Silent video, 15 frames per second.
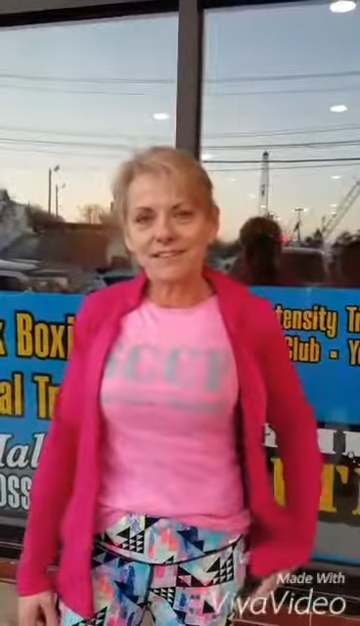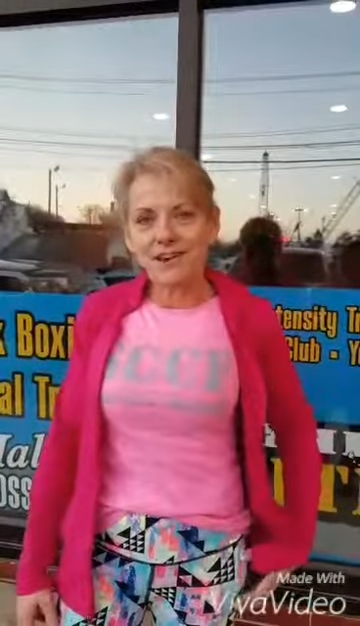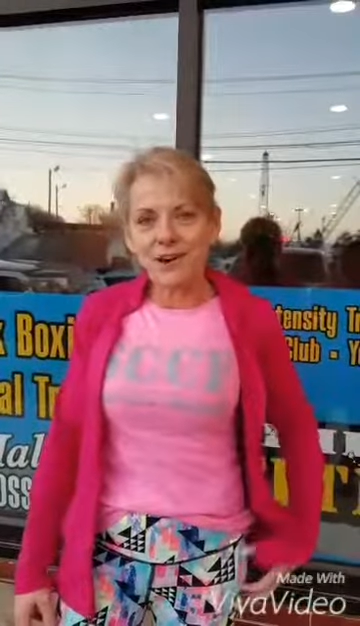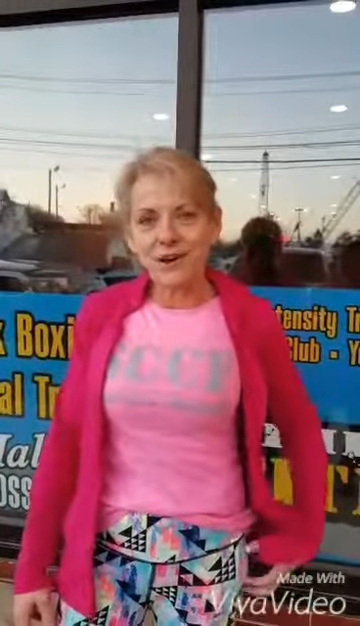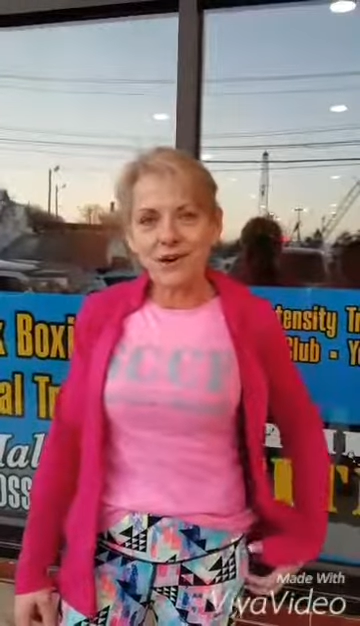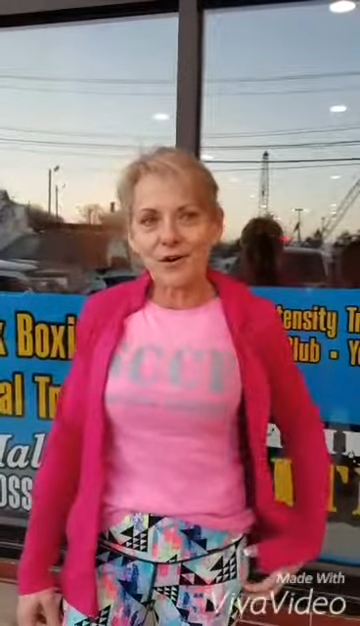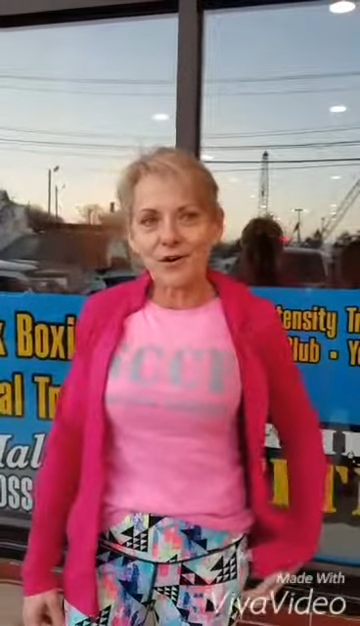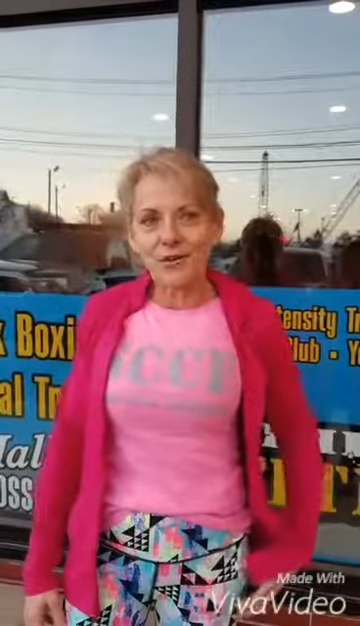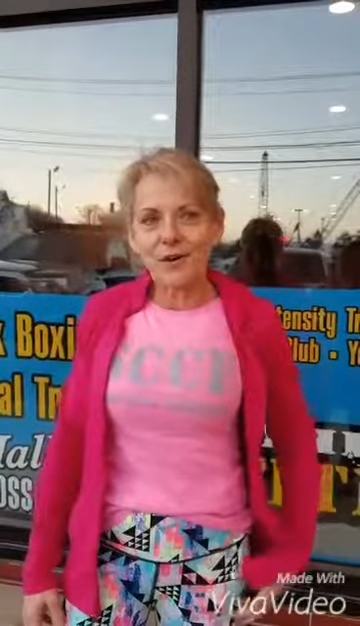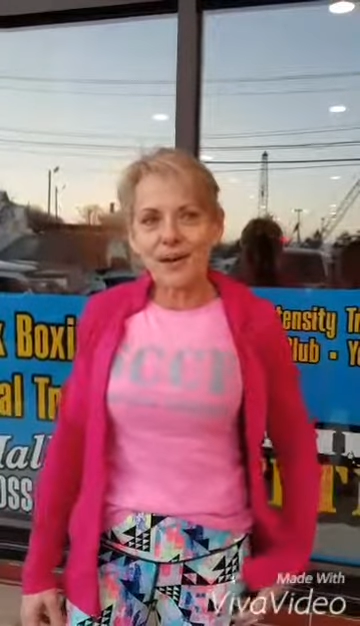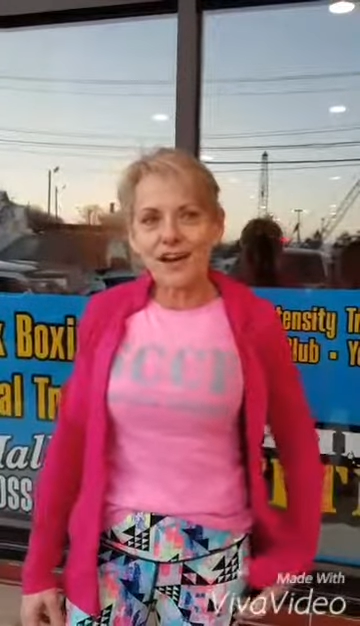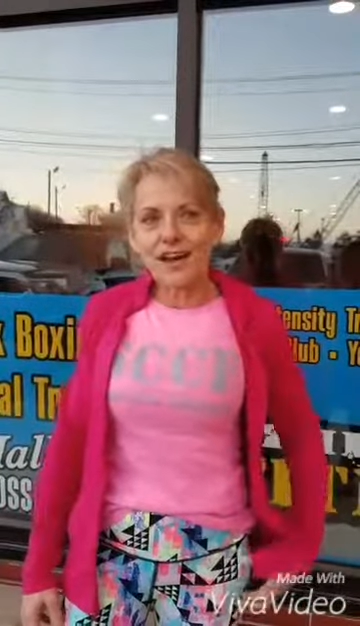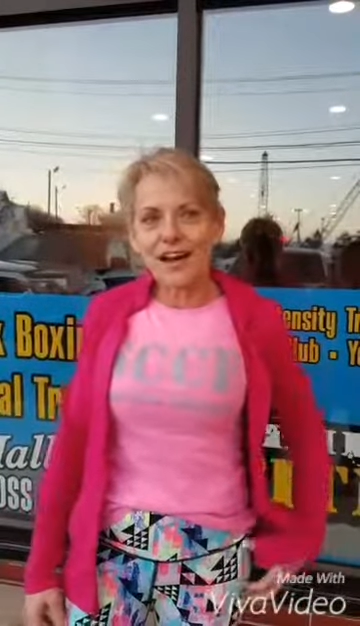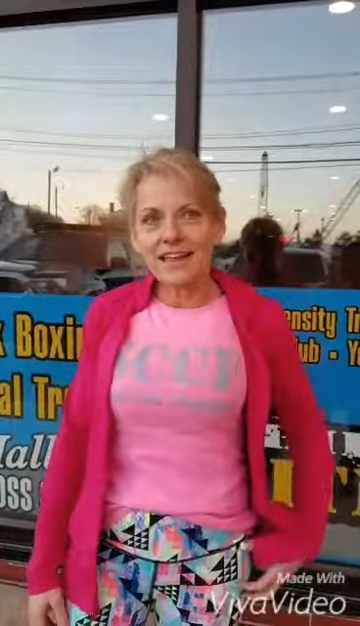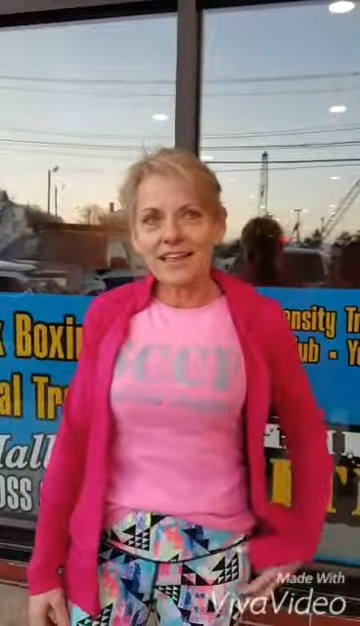so
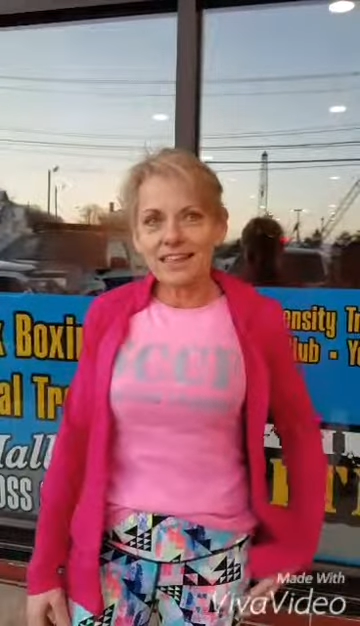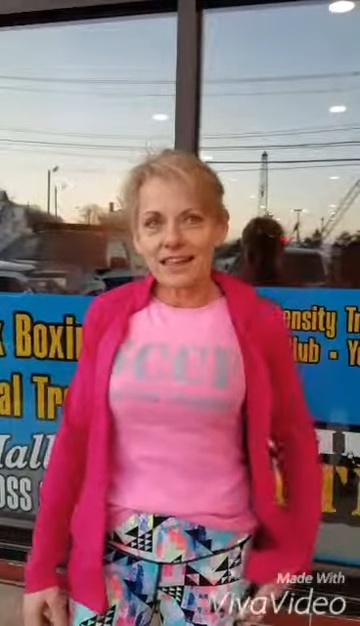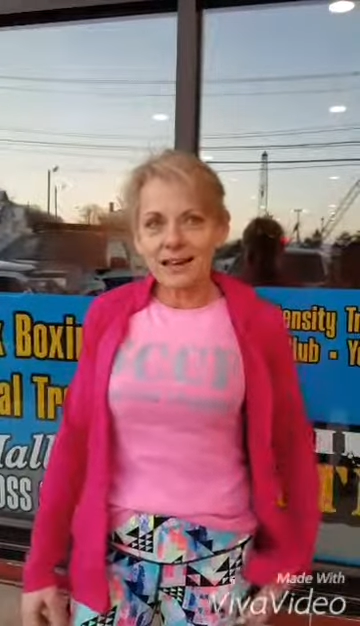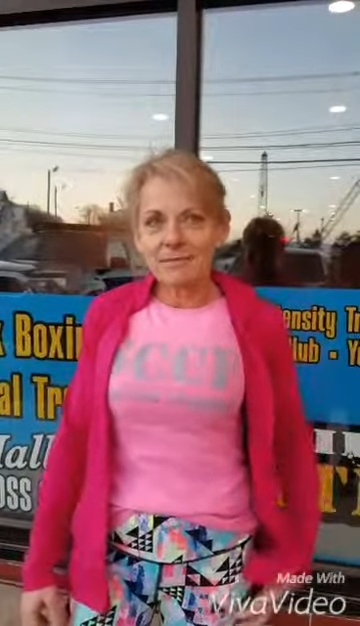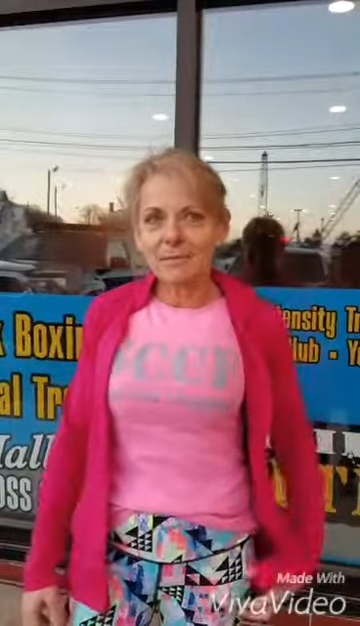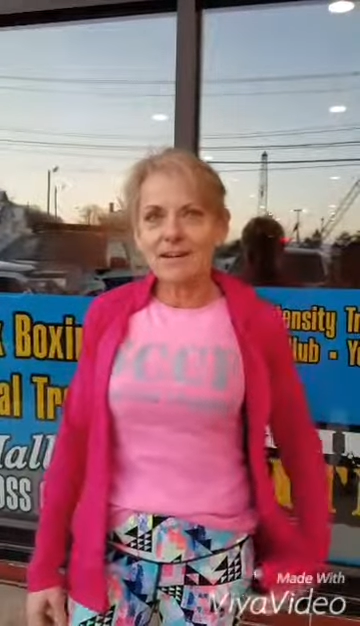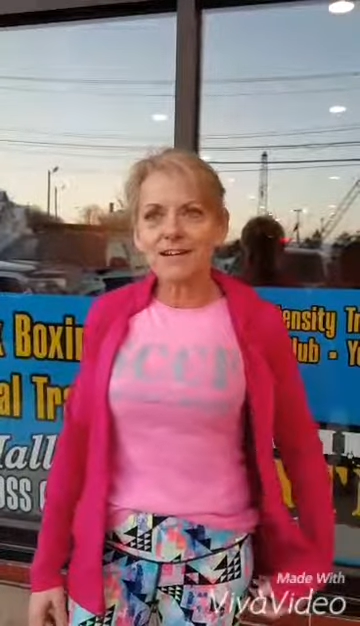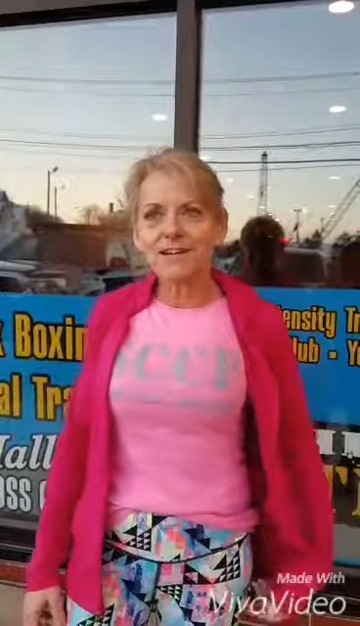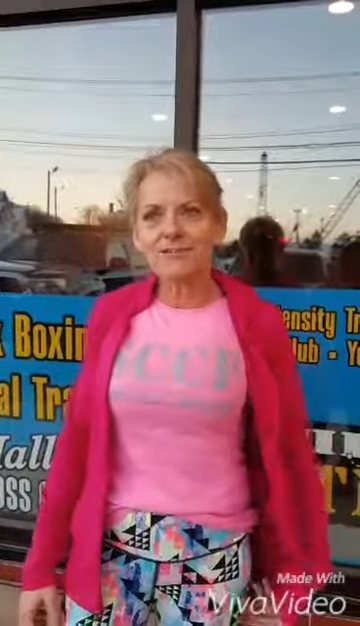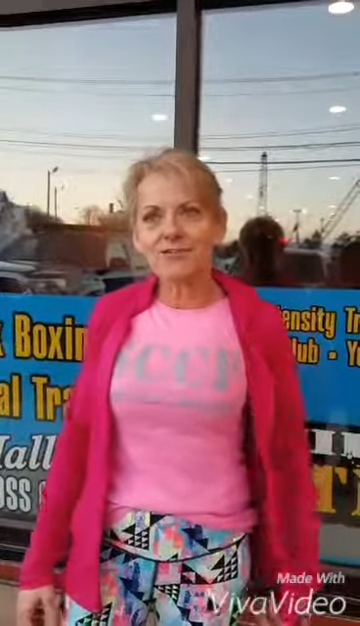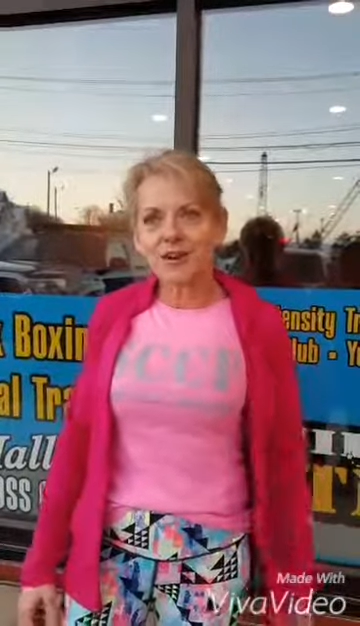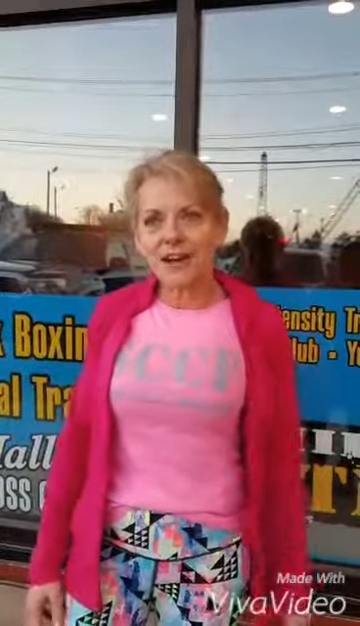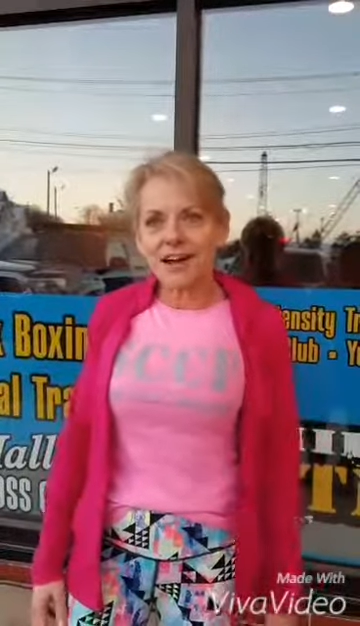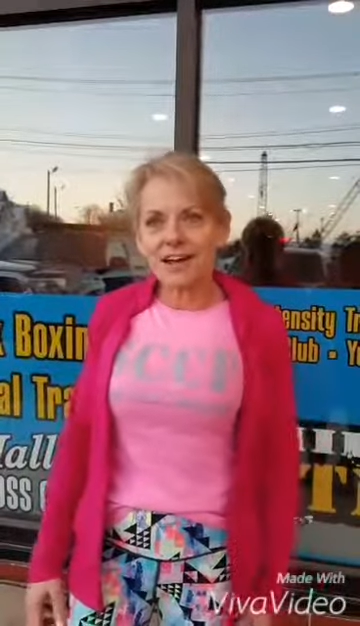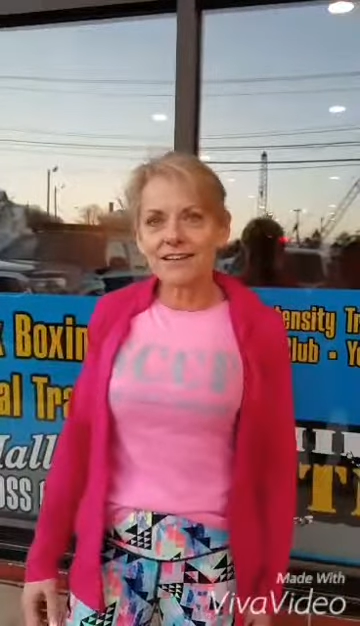I think I'm going to
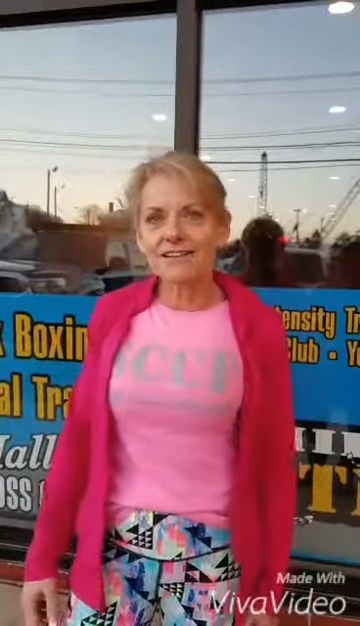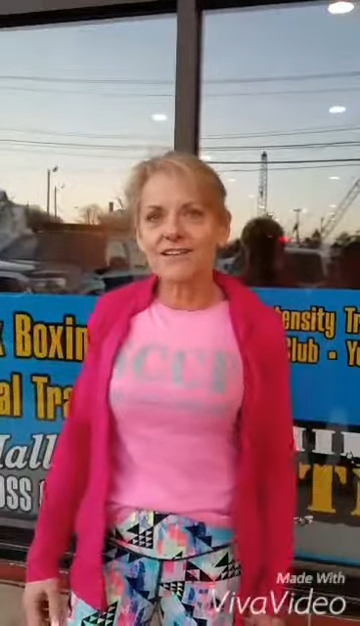try